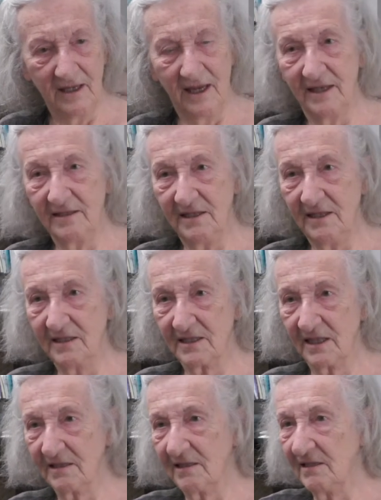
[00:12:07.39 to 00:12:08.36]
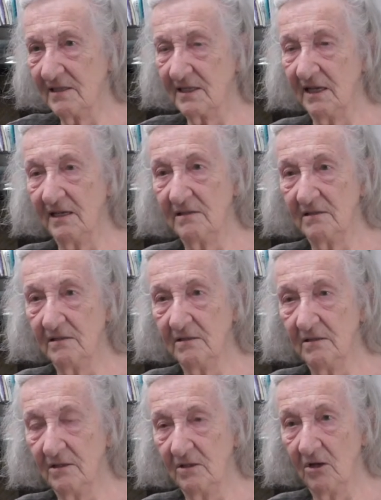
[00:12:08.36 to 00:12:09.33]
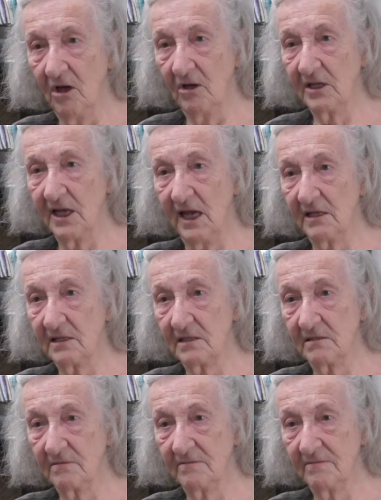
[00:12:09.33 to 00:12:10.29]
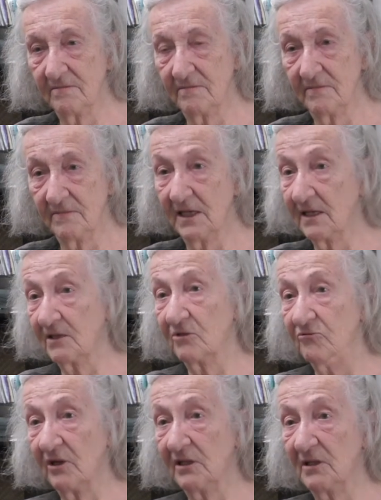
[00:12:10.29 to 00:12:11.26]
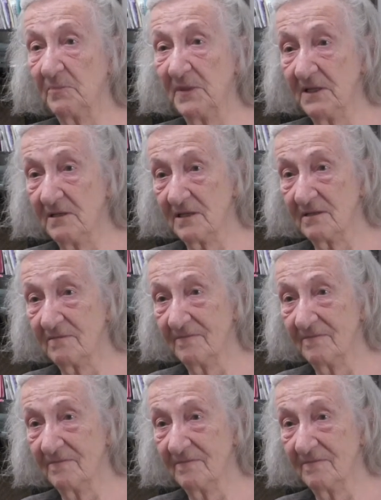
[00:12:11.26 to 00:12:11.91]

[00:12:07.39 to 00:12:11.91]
And he suddenly said, Loch Ness. Then I could write the piece.